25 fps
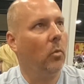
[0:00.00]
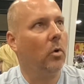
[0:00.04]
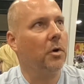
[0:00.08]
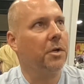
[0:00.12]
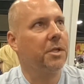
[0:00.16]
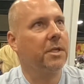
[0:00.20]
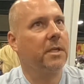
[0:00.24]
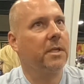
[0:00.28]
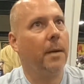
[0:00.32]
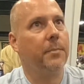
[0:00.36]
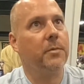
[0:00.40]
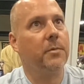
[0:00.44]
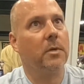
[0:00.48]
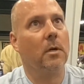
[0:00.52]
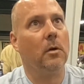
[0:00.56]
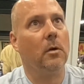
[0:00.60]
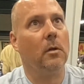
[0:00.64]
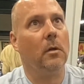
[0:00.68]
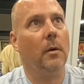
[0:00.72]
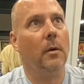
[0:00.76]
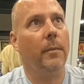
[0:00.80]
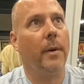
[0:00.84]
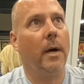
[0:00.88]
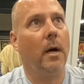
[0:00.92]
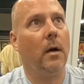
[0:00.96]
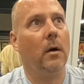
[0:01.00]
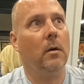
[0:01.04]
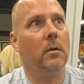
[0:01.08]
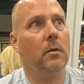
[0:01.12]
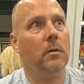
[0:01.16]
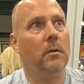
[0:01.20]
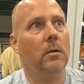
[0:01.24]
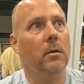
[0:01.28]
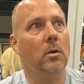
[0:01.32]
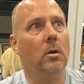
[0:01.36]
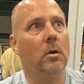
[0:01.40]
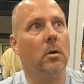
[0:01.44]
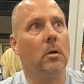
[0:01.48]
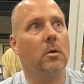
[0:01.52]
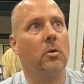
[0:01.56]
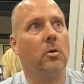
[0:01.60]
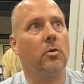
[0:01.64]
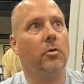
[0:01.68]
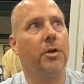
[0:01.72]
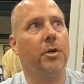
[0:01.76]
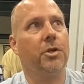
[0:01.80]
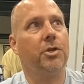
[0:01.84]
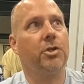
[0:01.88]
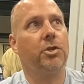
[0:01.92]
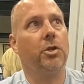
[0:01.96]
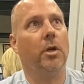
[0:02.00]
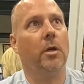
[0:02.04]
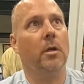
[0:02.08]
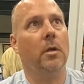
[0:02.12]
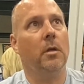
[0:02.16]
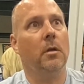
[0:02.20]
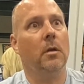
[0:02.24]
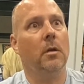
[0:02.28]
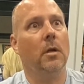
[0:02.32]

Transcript: skeptical about your Christian